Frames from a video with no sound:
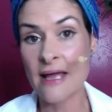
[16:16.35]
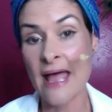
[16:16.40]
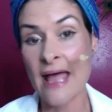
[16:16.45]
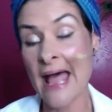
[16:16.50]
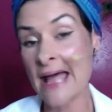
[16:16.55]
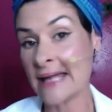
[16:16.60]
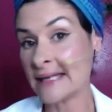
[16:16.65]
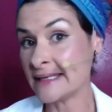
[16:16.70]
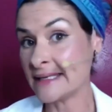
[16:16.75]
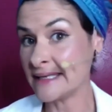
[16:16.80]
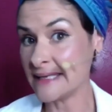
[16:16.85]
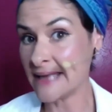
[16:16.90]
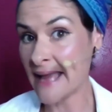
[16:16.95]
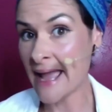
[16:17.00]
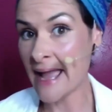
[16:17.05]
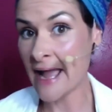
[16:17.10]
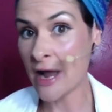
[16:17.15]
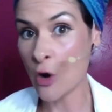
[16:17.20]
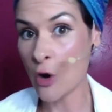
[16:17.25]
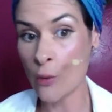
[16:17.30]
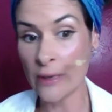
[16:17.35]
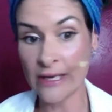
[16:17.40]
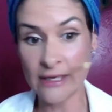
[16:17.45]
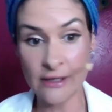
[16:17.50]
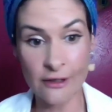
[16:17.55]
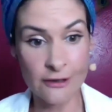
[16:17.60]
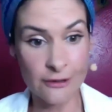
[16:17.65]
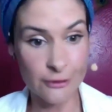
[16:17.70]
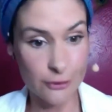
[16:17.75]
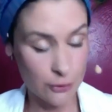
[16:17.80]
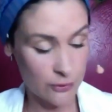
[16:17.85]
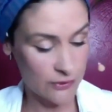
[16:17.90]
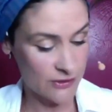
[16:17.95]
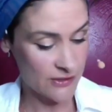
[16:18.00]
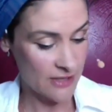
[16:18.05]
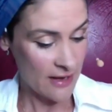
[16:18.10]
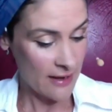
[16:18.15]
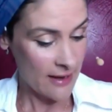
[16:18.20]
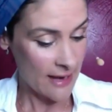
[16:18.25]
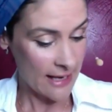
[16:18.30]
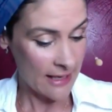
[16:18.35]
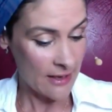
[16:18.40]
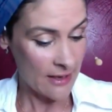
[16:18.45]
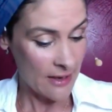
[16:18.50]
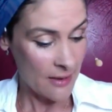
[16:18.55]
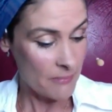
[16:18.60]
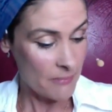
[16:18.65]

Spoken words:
and now includes a